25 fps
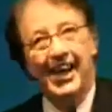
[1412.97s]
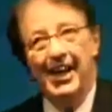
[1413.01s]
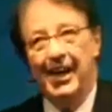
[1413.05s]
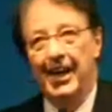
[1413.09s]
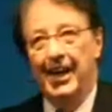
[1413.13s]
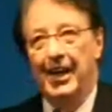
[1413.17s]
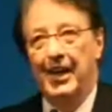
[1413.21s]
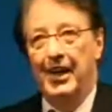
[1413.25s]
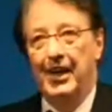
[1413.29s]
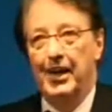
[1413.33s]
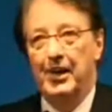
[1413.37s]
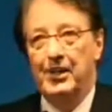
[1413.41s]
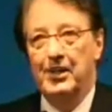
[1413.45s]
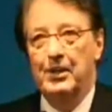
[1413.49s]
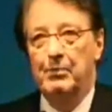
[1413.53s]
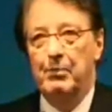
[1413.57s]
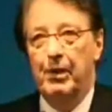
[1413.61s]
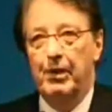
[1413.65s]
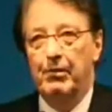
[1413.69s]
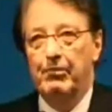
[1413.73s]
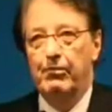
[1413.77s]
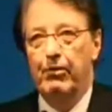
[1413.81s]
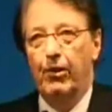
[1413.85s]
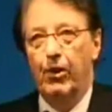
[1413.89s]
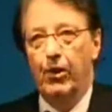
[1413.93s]
You
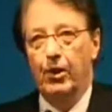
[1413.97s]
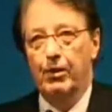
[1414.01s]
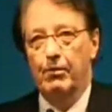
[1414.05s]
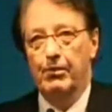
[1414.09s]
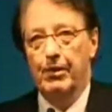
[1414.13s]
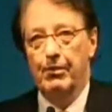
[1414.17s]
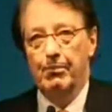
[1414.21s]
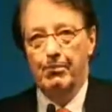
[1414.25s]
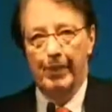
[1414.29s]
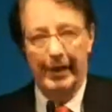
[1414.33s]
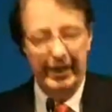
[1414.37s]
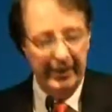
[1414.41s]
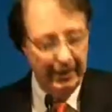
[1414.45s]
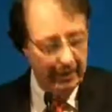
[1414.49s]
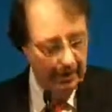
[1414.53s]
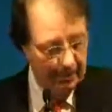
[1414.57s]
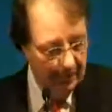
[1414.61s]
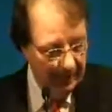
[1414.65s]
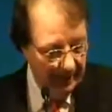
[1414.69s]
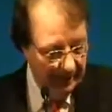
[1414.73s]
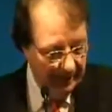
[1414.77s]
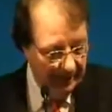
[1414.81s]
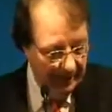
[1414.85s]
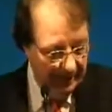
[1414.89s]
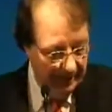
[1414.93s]
might fall over and break
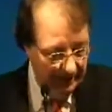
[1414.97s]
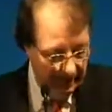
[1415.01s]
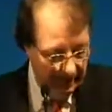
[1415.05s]
something.